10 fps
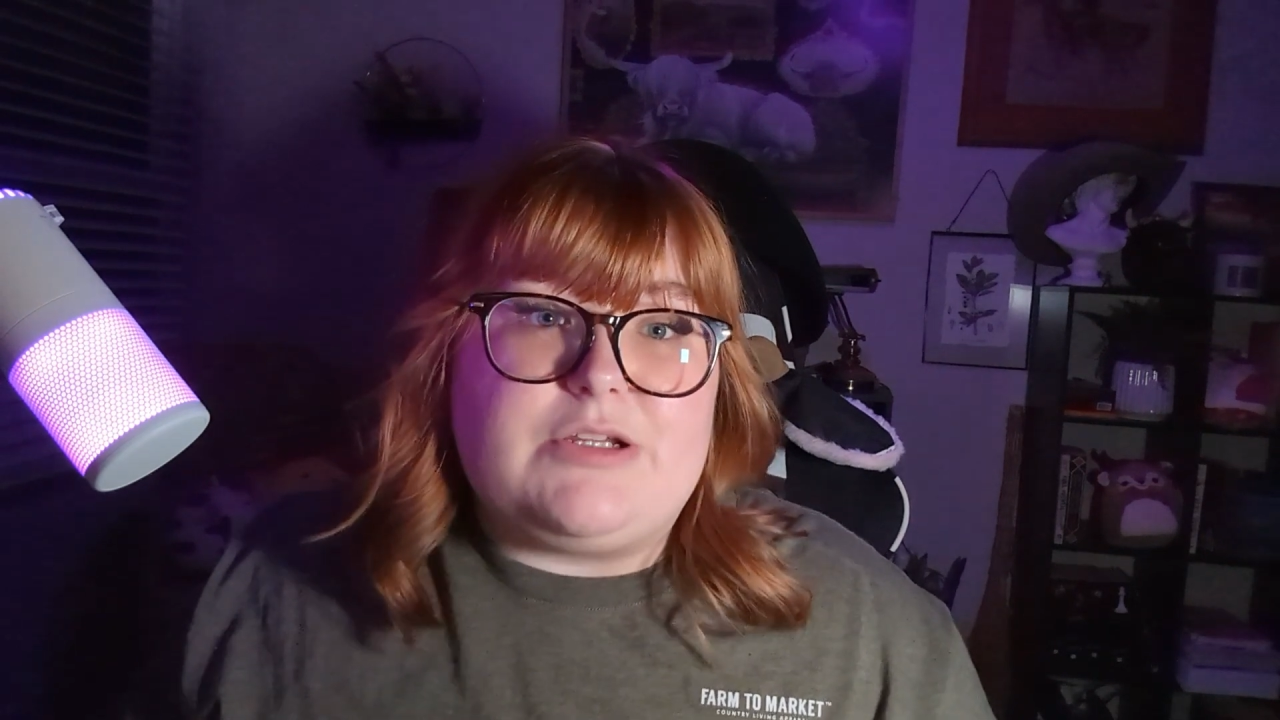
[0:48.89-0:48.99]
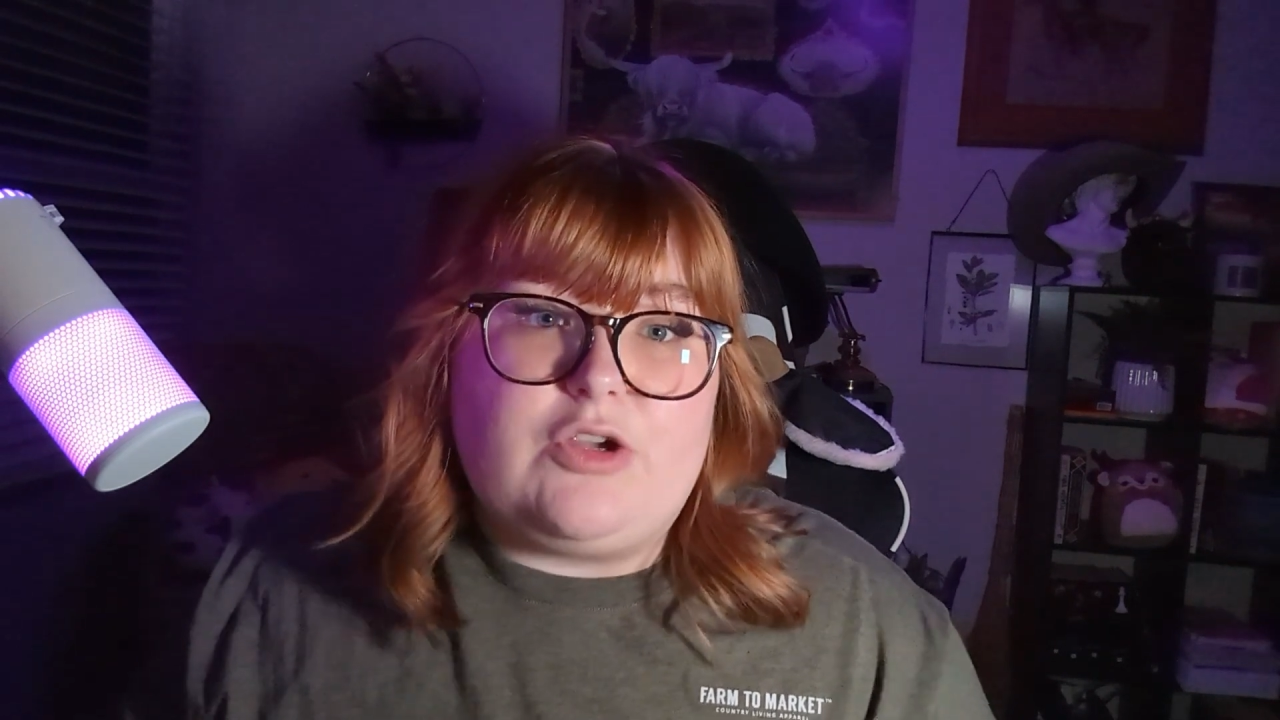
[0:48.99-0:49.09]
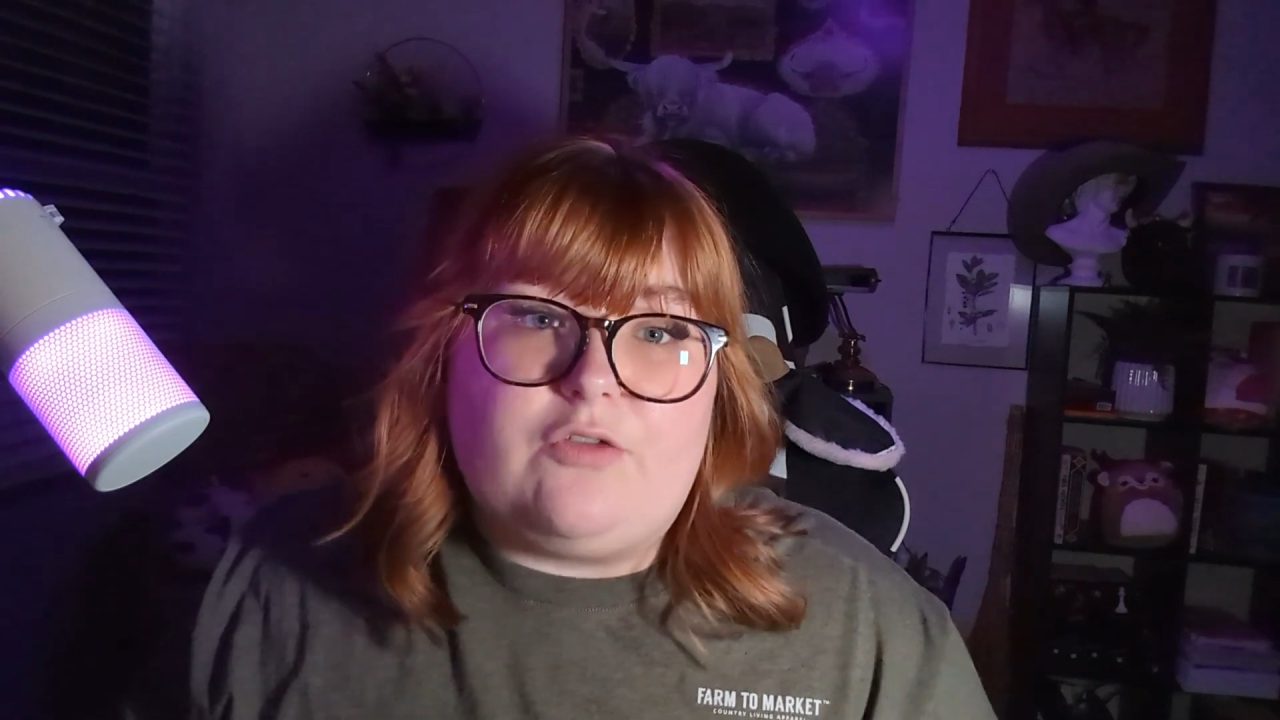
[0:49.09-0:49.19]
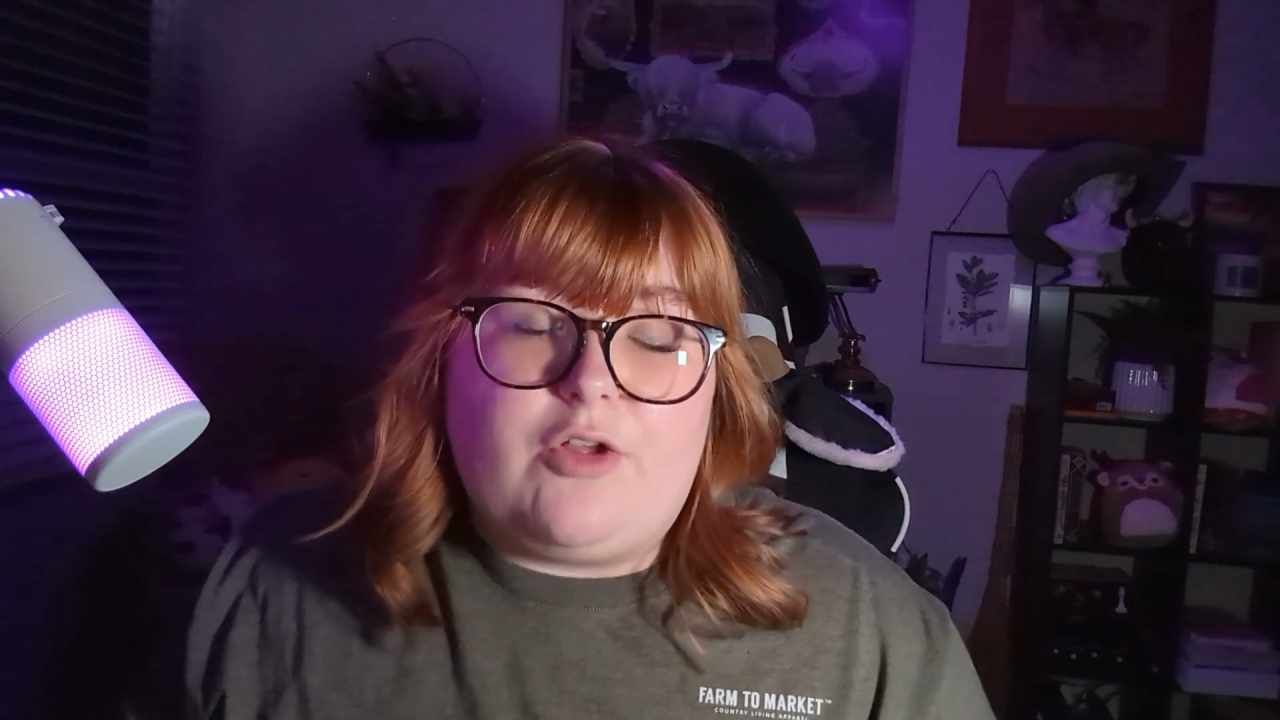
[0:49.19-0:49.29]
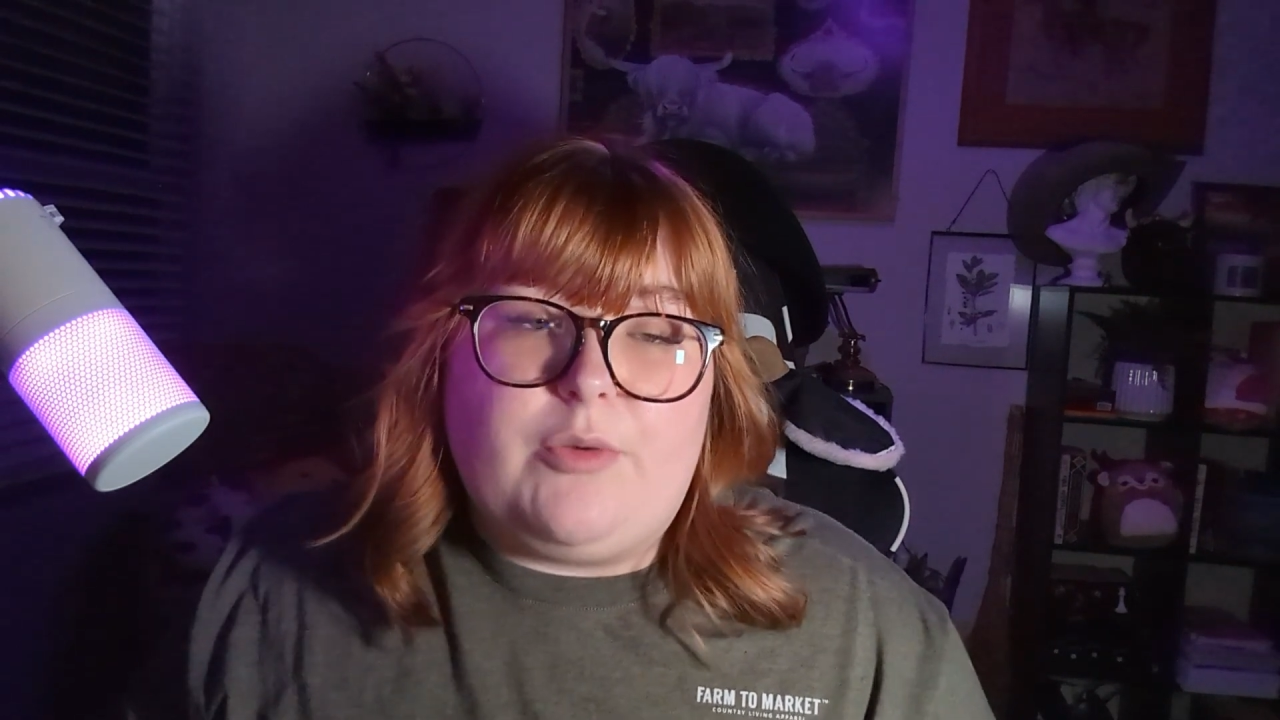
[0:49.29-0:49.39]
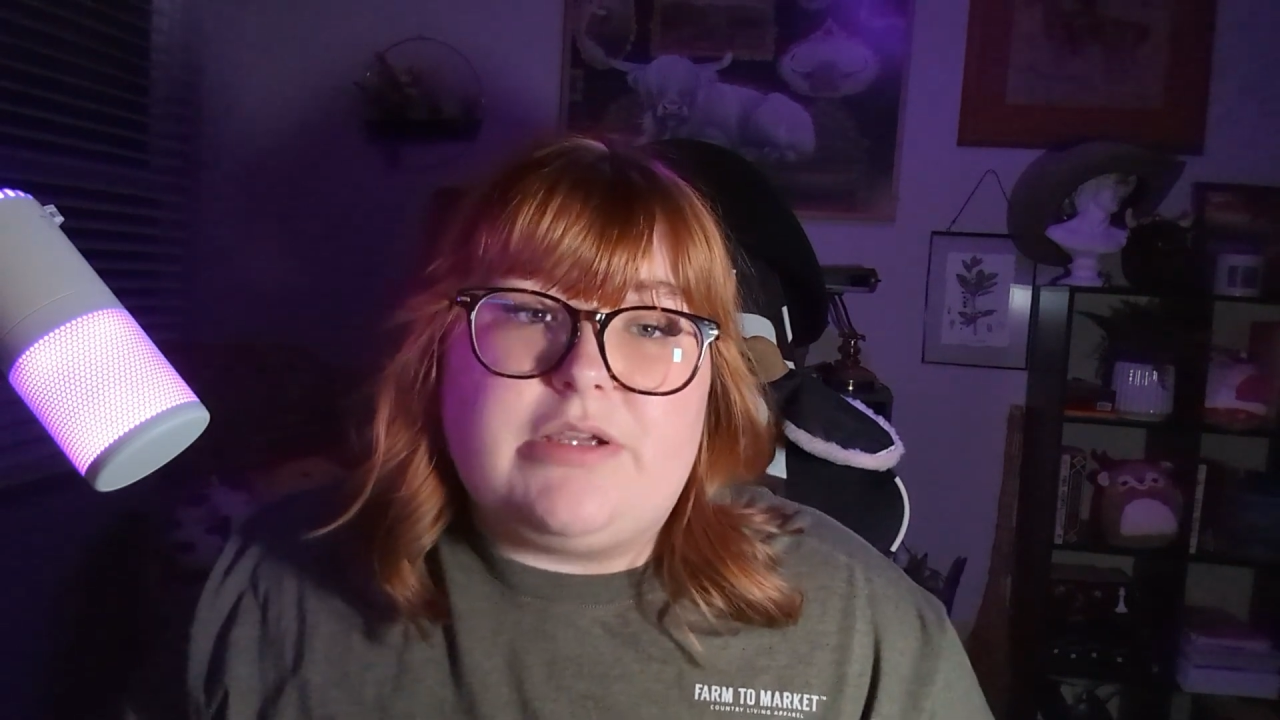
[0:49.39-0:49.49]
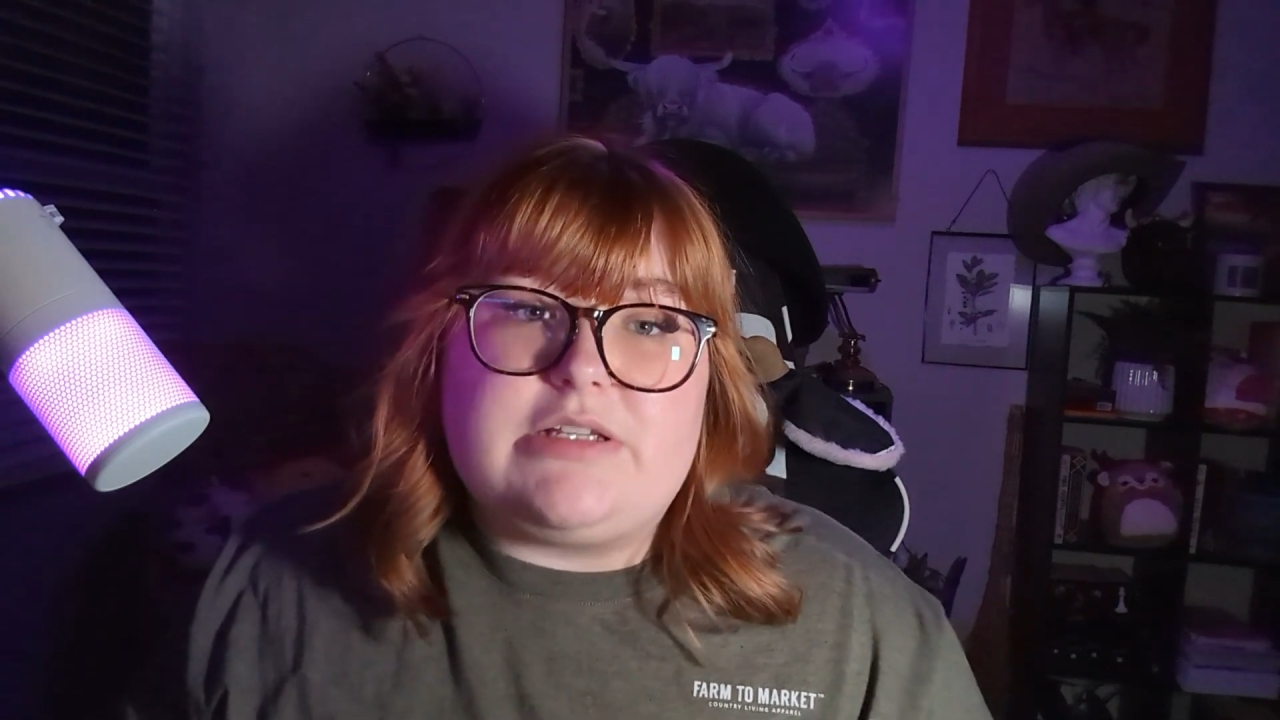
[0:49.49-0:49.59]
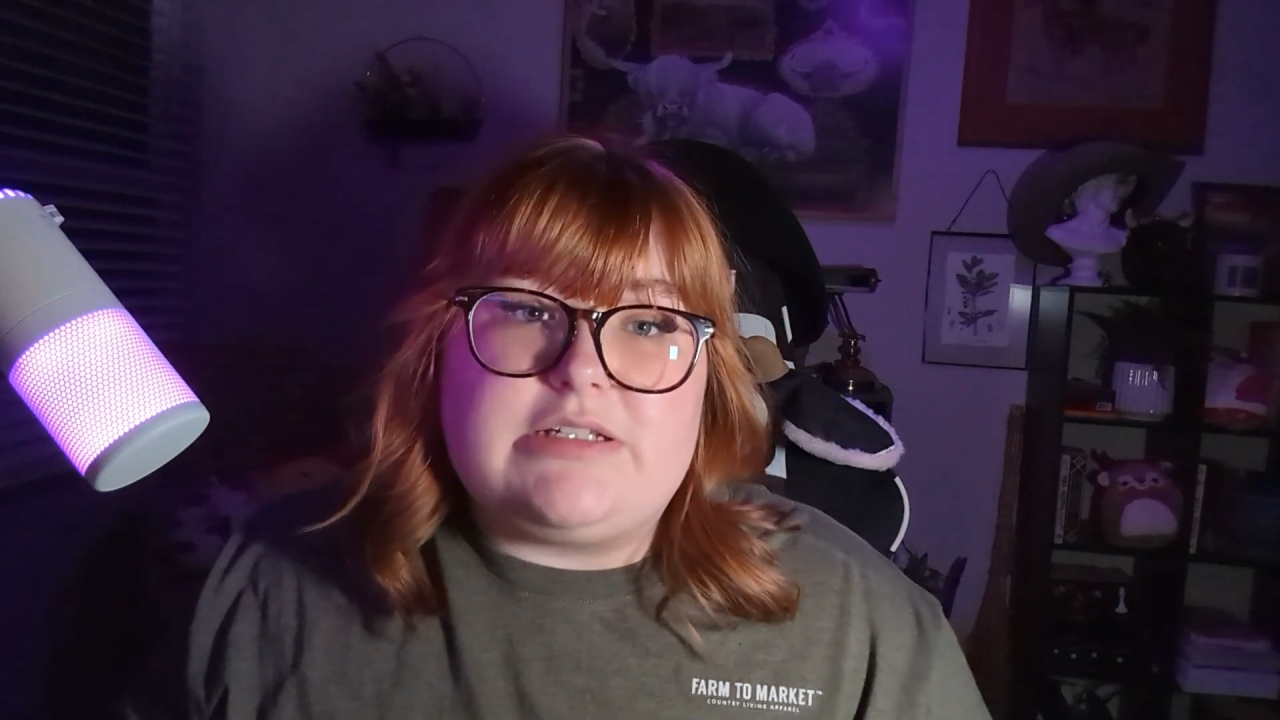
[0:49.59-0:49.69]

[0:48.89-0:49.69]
sure you're following us